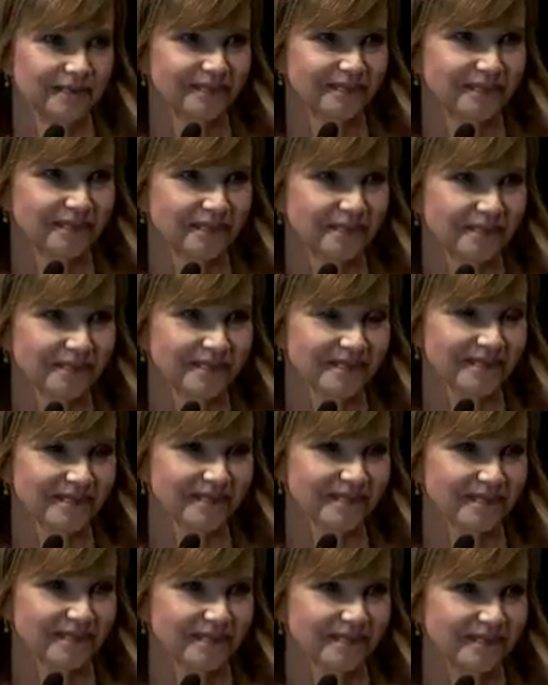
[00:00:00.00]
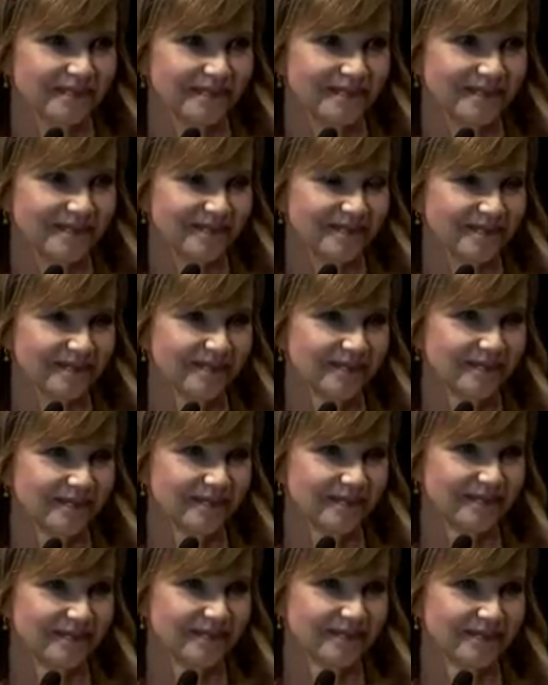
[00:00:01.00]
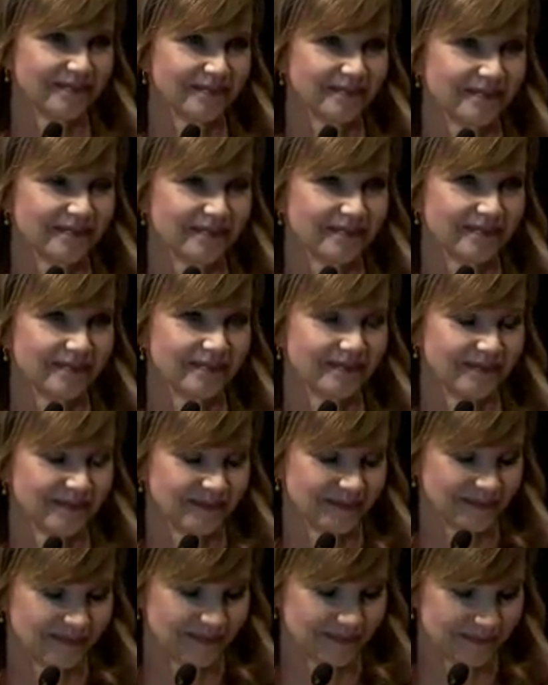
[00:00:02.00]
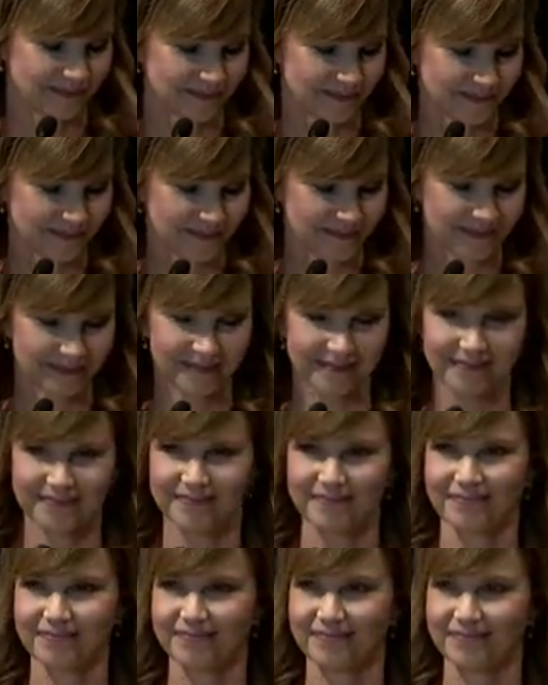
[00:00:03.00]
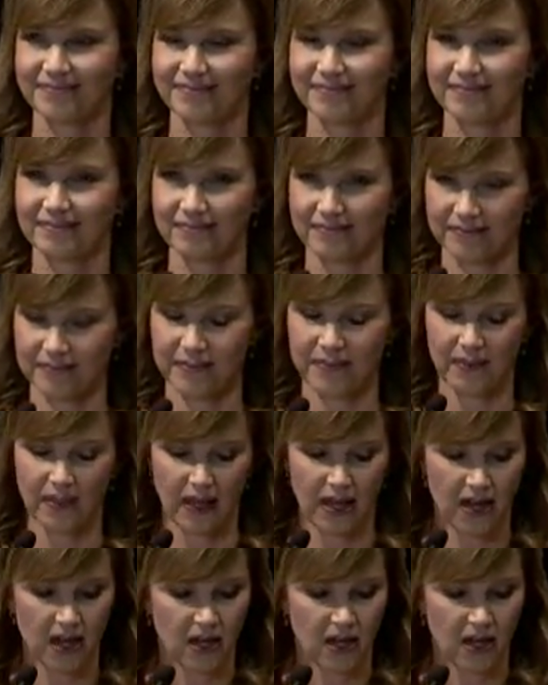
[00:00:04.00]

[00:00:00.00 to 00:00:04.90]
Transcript: No one is speaking in this clip.